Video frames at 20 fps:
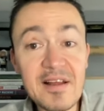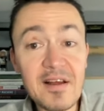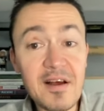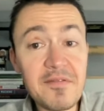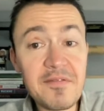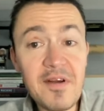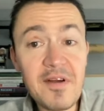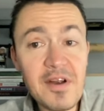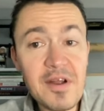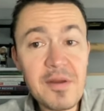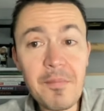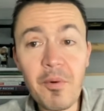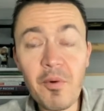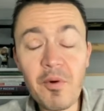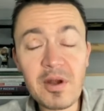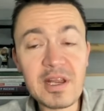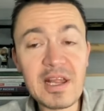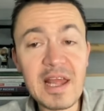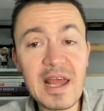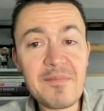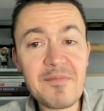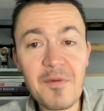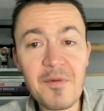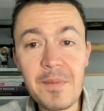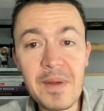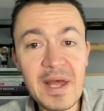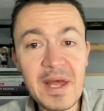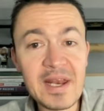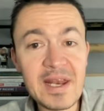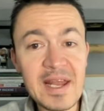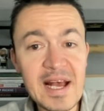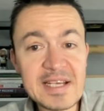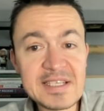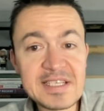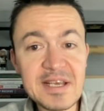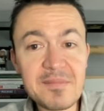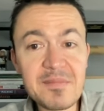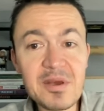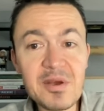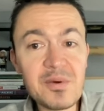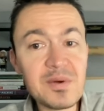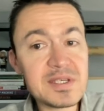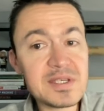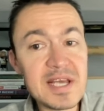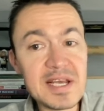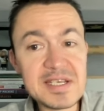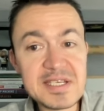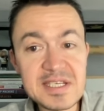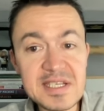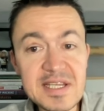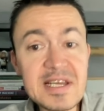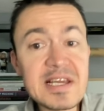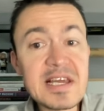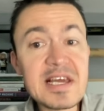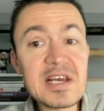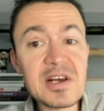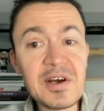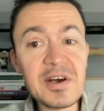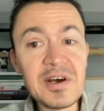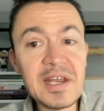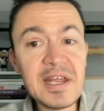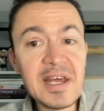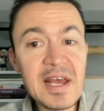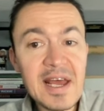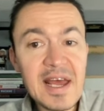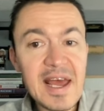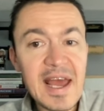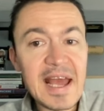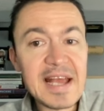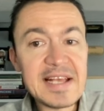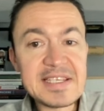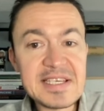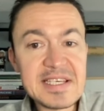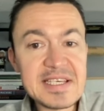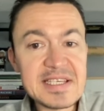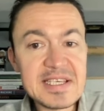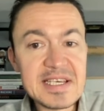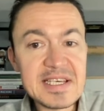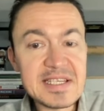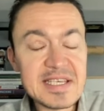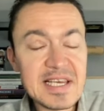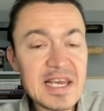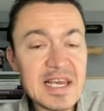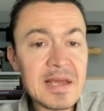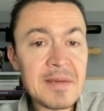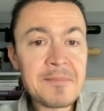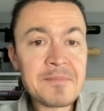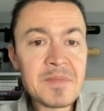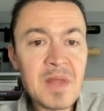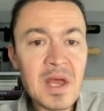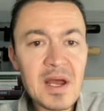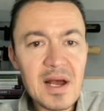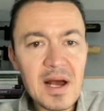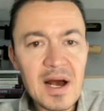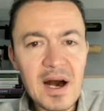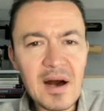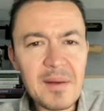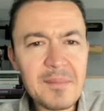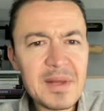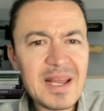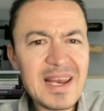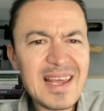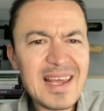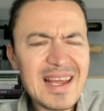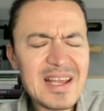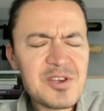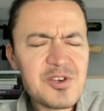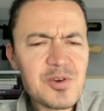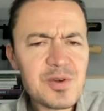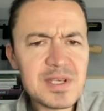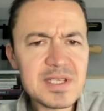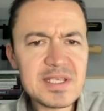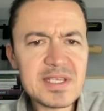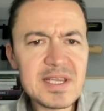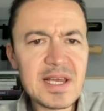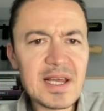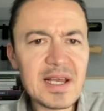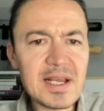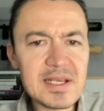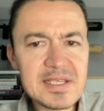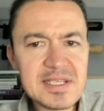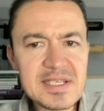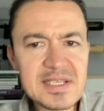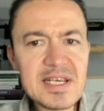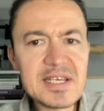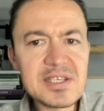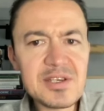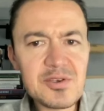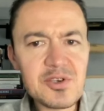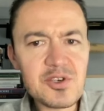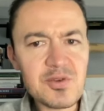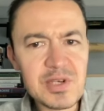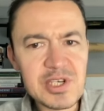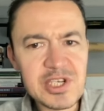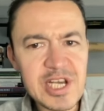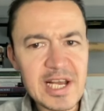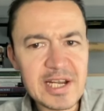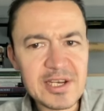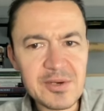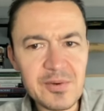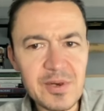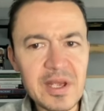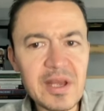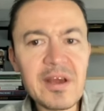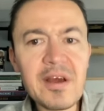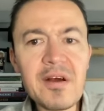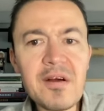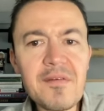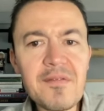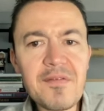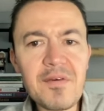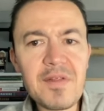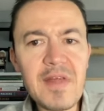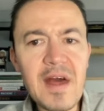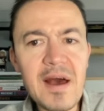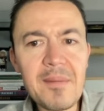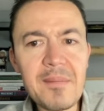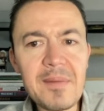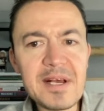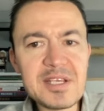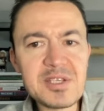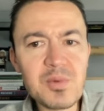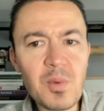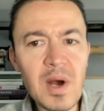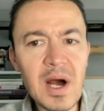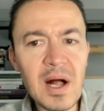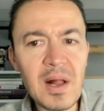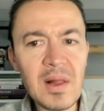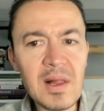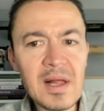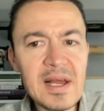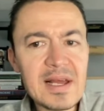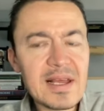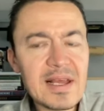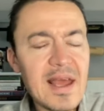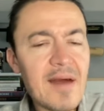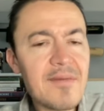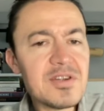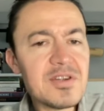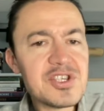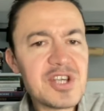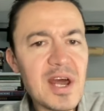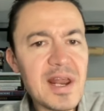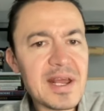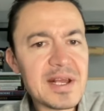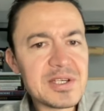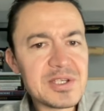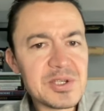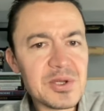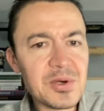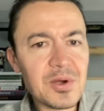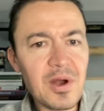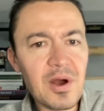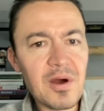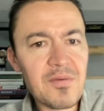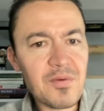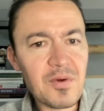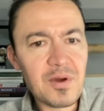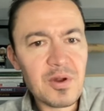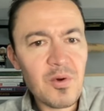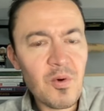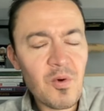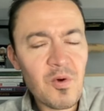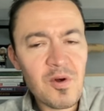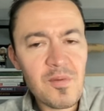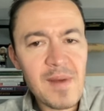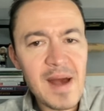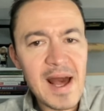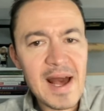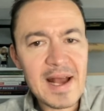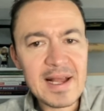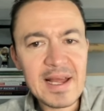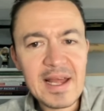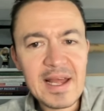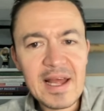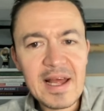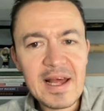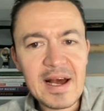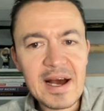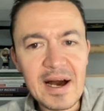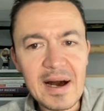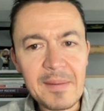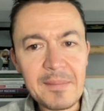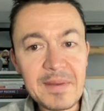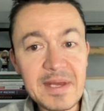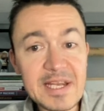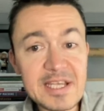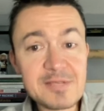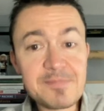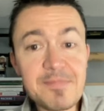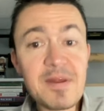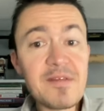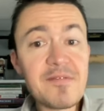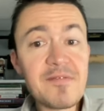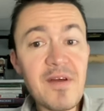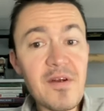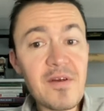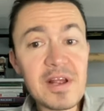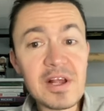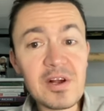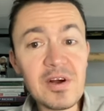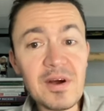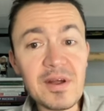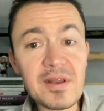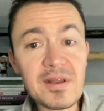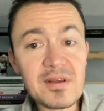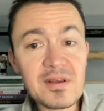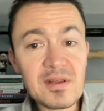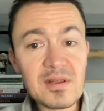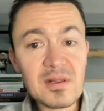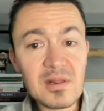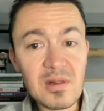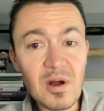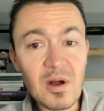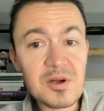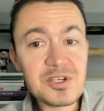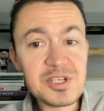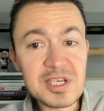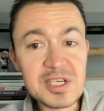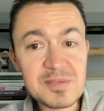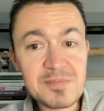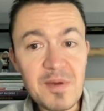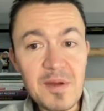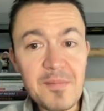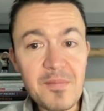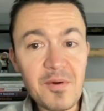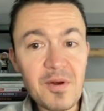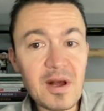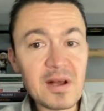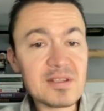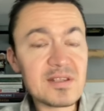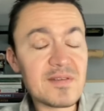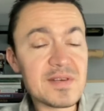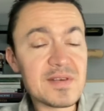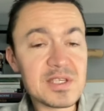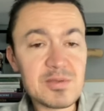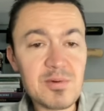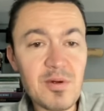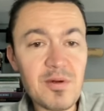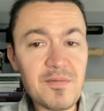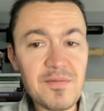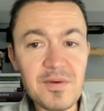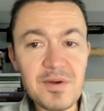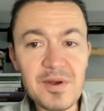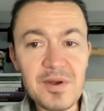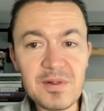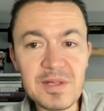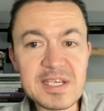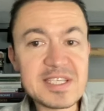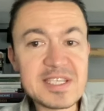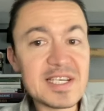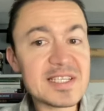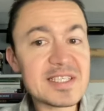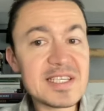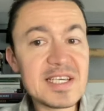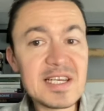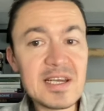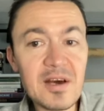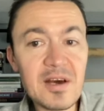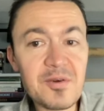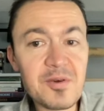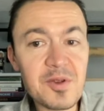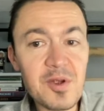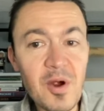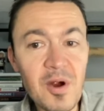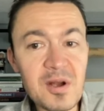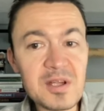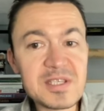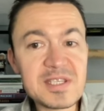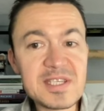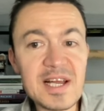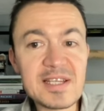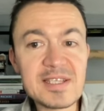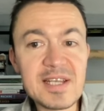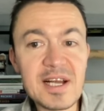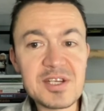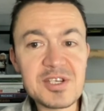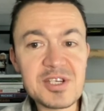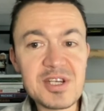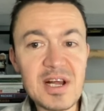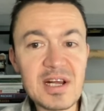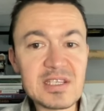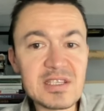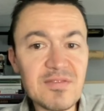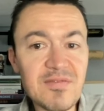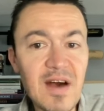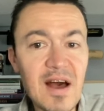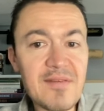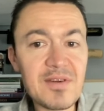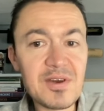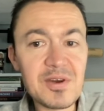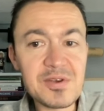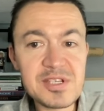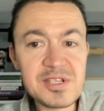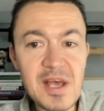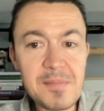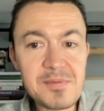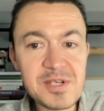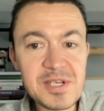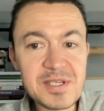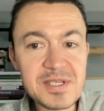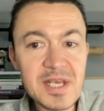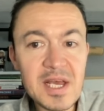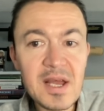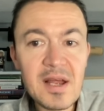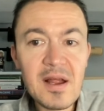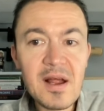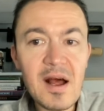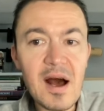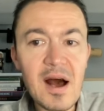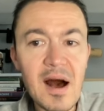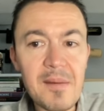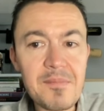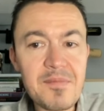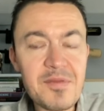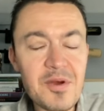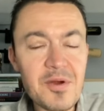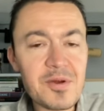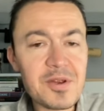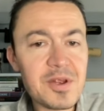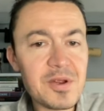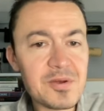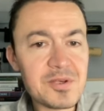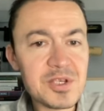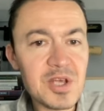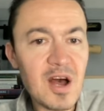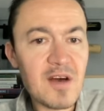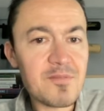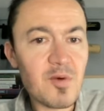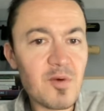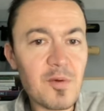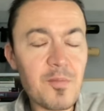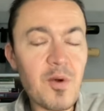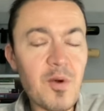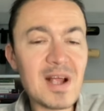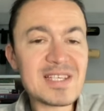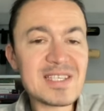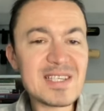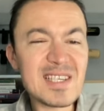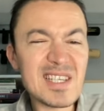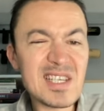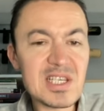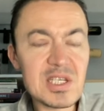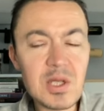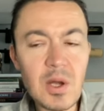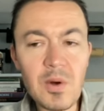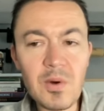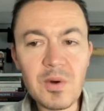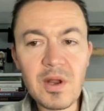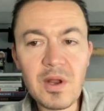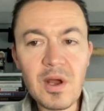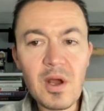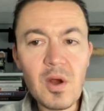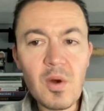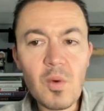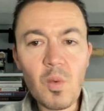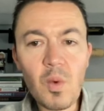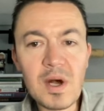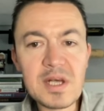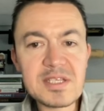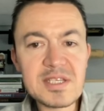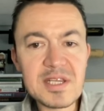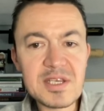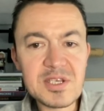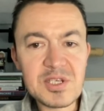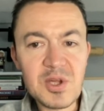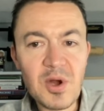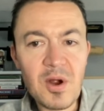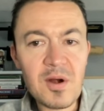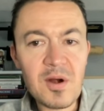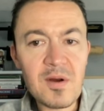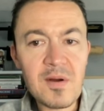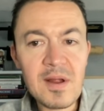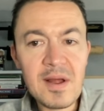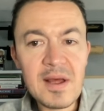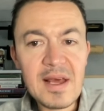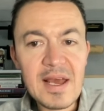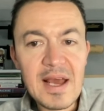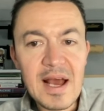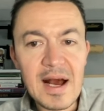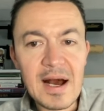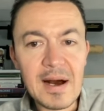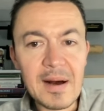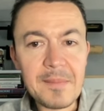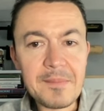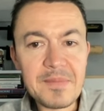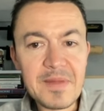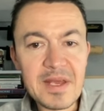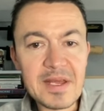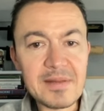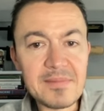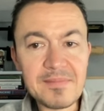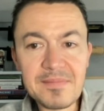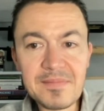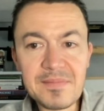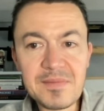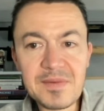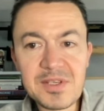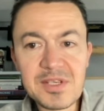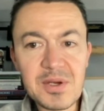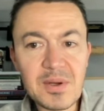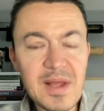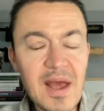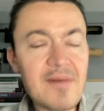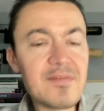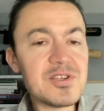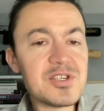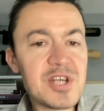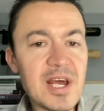a very important game for Pitt. SMU is a sneaky good ACC team, an interesting season trajectory for them as well. Kevin Jennings took over at quarterback and has been very good. Largely, he's been productive. He's thrown for nearly 1,600 yards, 10 touchdowns, 5 interceptions. Third-year sophomore Preston Stone was the starter. And so Kevin